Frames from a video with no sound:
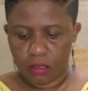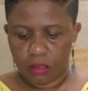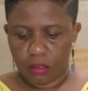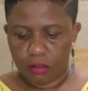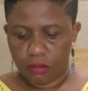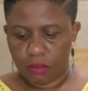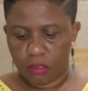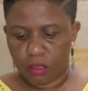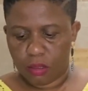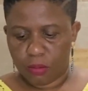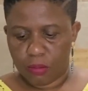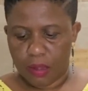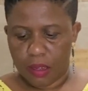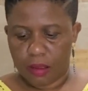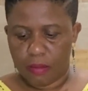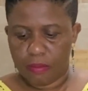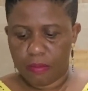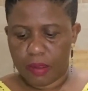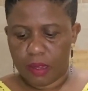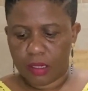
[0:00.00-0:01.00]
with my
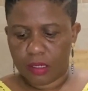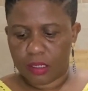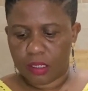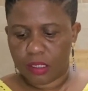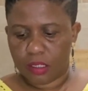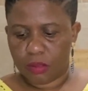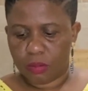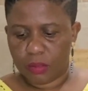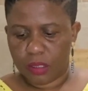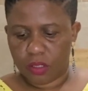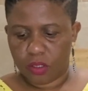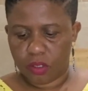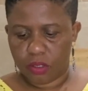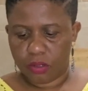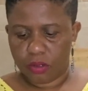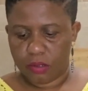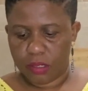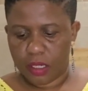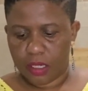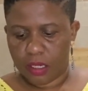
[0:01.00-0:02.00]
melted
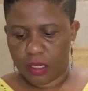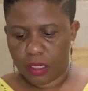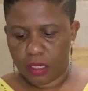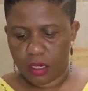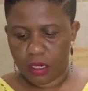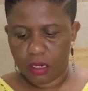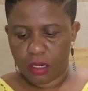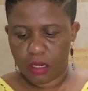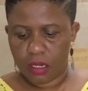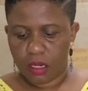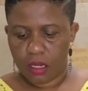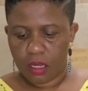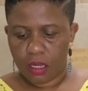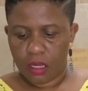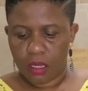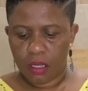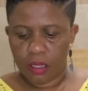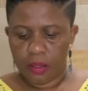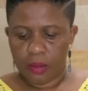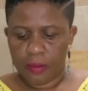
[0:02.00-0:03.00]
margarine,
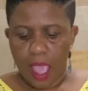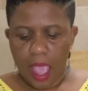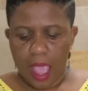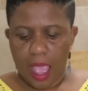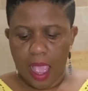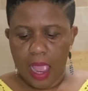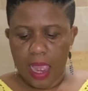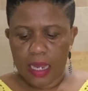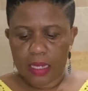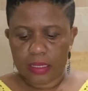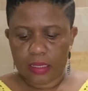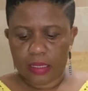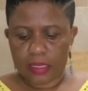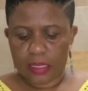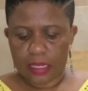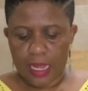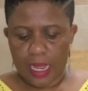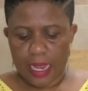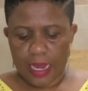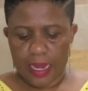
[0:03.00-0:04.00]
and
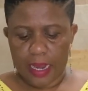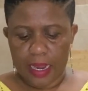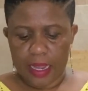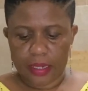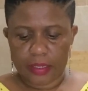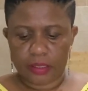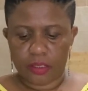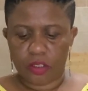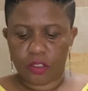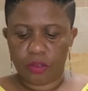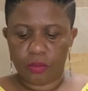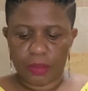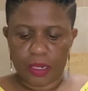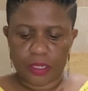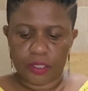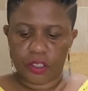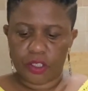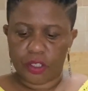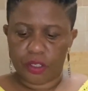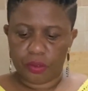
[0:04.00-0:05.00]
I add it to my
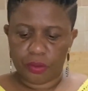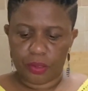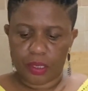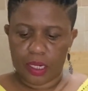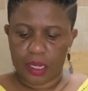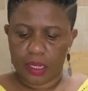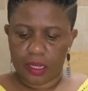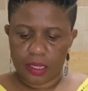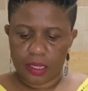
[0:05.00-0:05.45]
sugar.